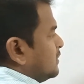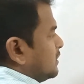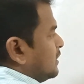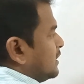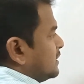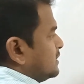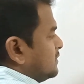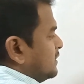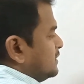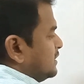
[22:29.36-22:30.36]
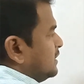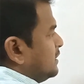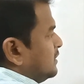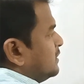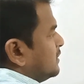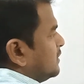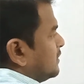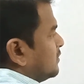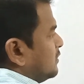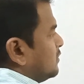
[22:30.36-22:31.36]
delta z by z
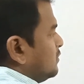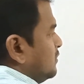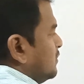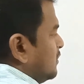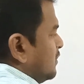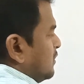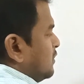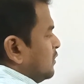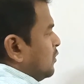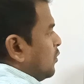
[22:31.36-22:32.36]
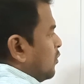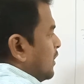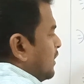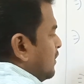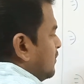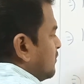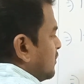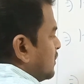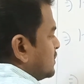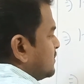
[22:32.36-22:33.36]
equal to 1
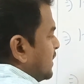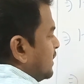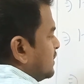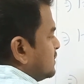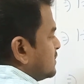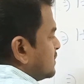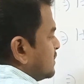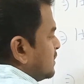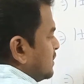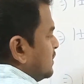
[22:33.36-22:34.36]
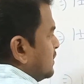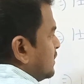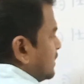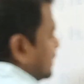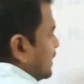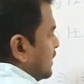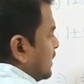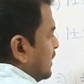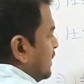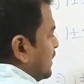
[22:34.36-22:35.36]
plus minus
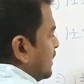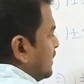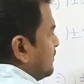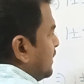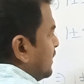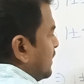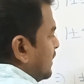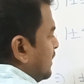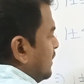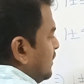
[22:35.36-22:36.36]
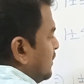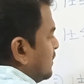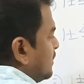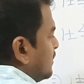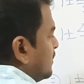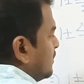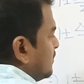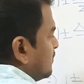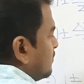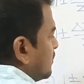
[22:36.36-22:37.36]
delta a by a
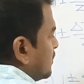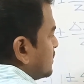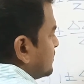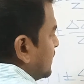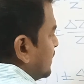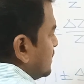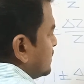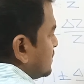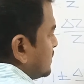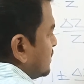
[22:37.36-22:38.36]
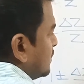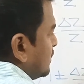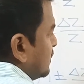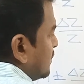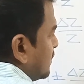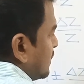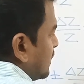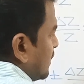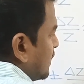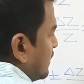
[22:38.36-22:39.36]
plus minus
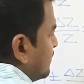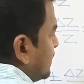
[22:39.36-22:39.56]
delta